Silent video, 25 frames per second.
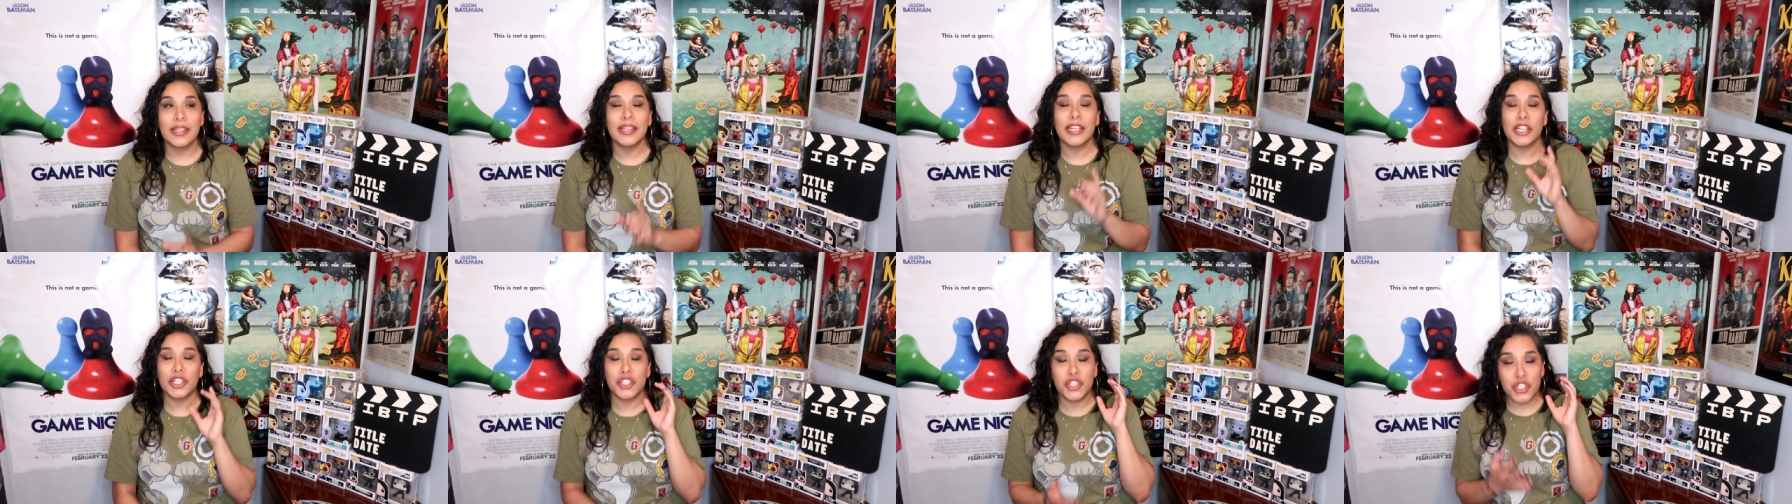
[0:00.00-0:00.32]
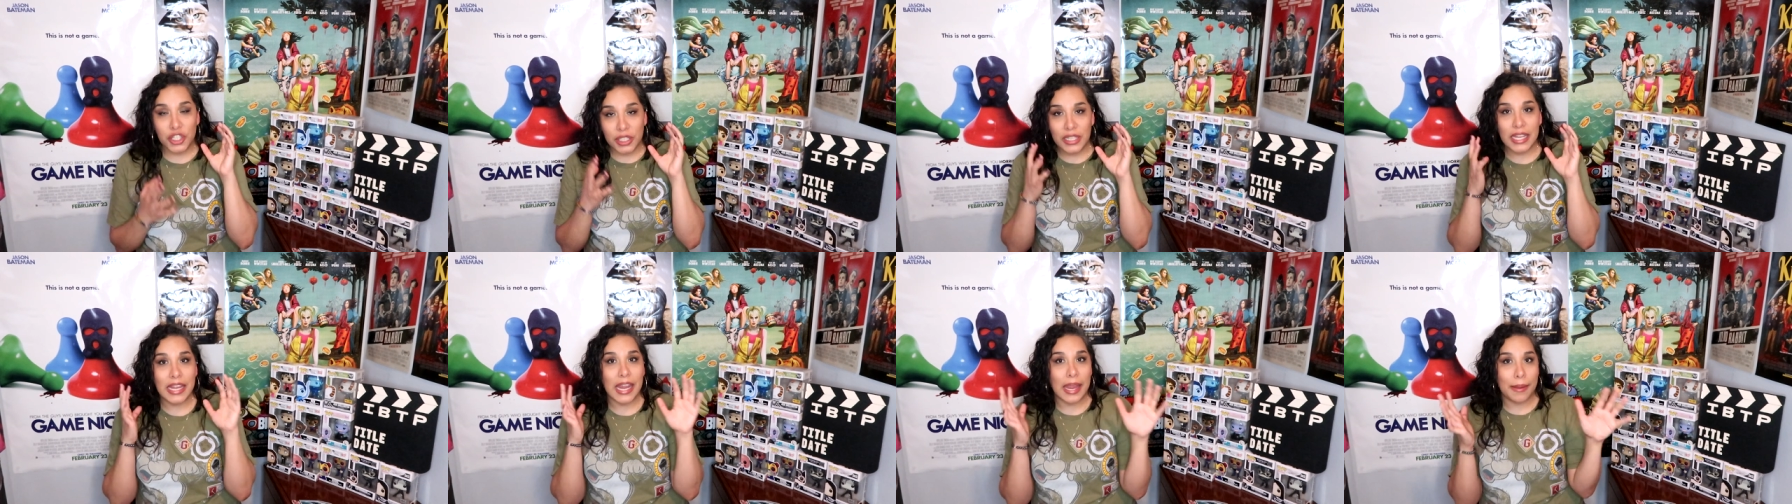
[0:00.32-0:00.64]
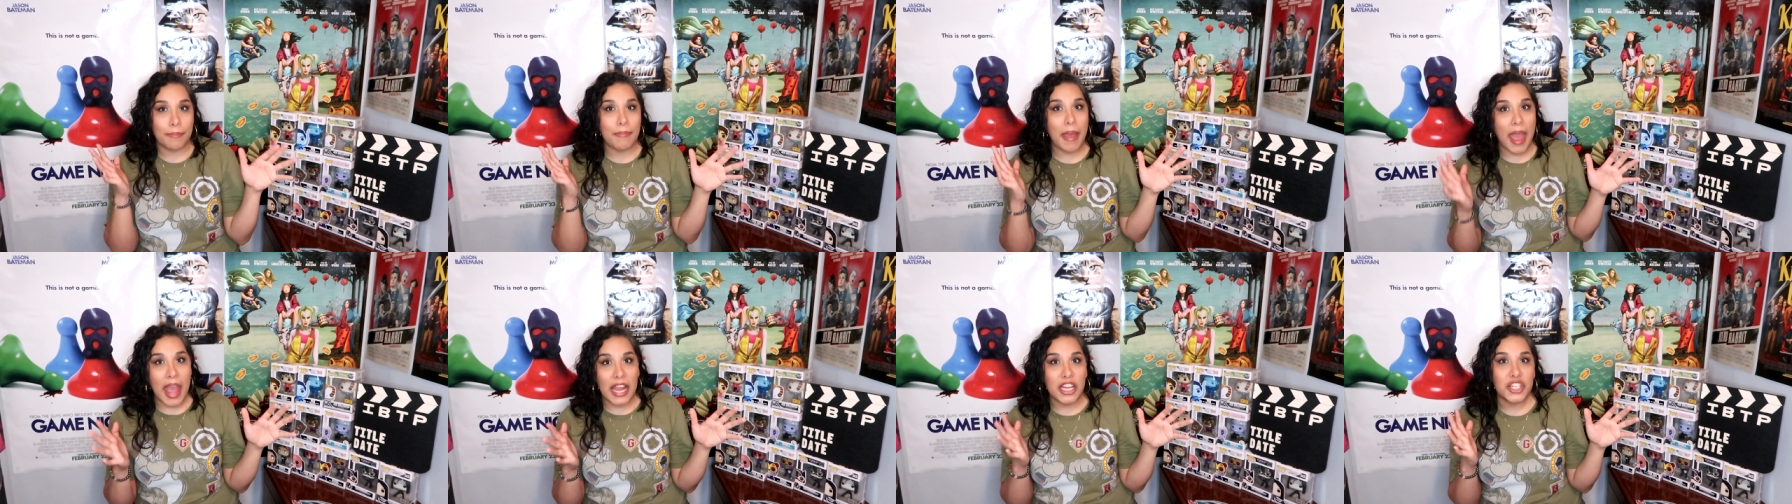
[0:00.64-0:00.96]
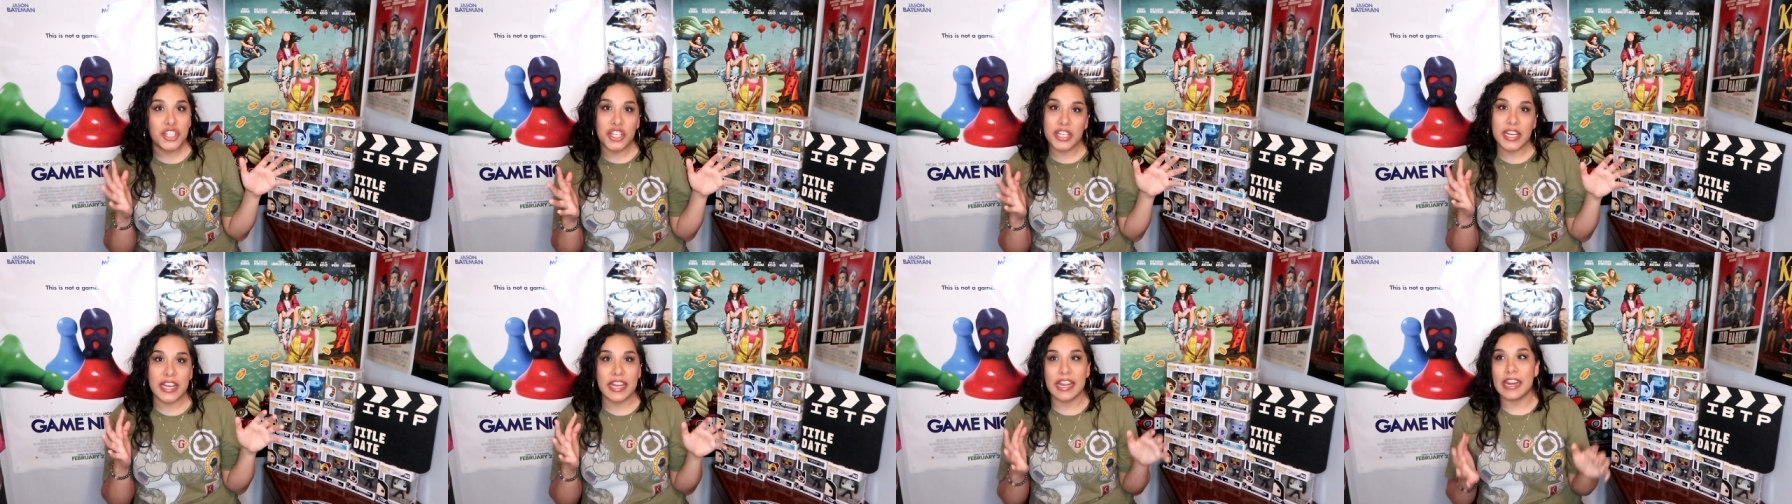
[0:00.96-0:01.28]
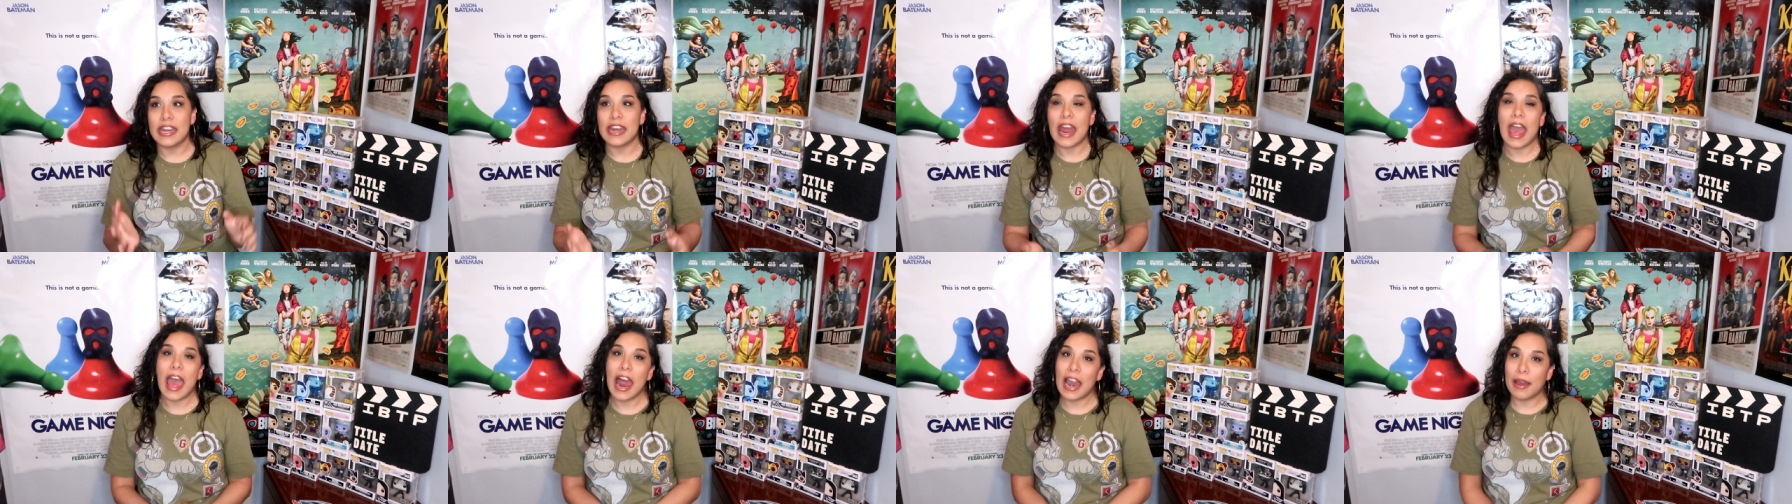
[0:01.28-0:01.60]
literally
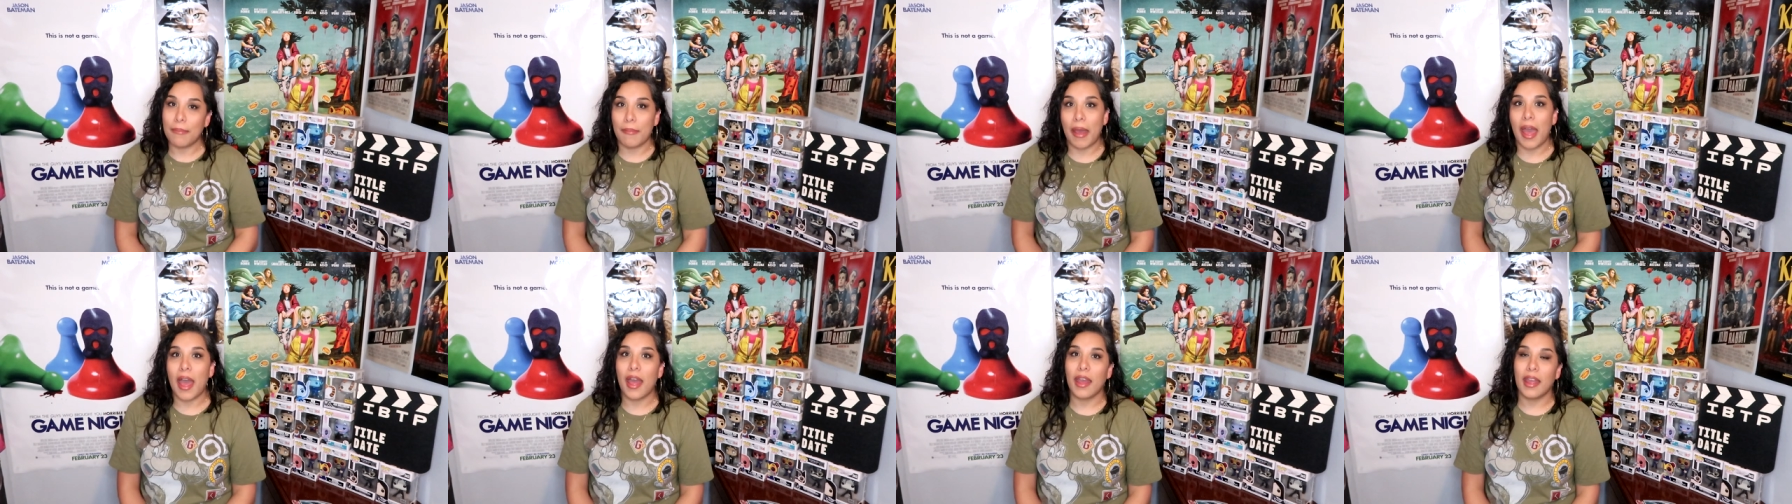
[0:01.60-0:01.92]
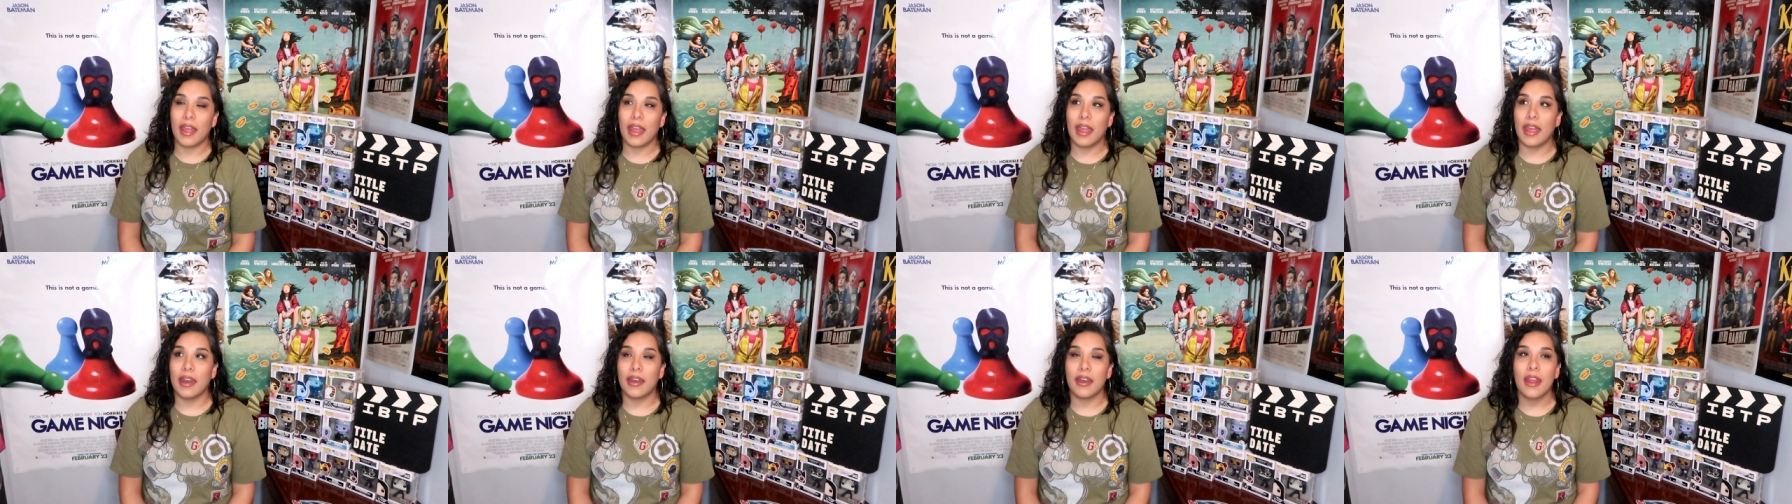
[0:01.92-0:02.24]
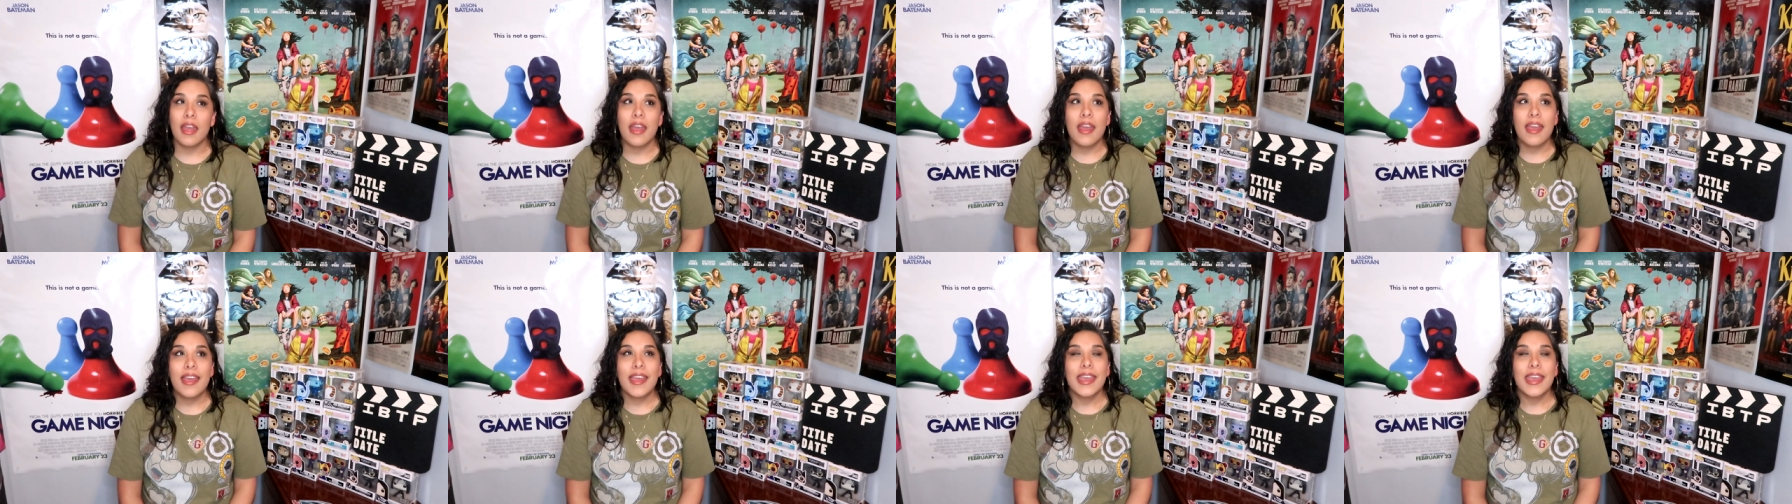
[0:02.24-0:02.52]
imagining alma and